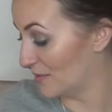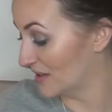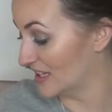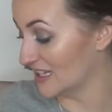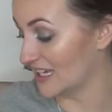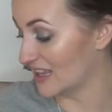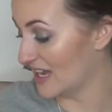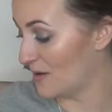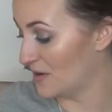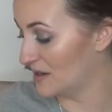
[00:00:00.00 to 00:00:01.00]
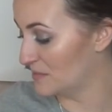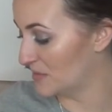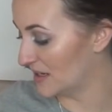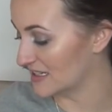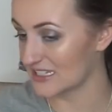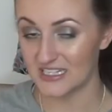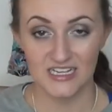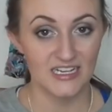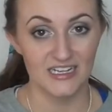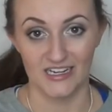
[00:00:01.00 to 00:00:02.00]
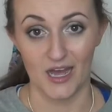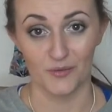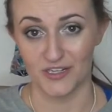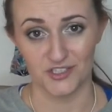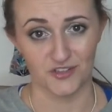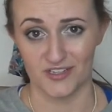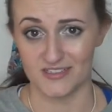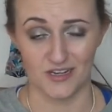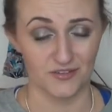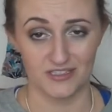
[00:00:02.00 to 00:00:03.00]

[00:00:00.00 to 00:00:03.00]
I really like that one, but not when it dries out.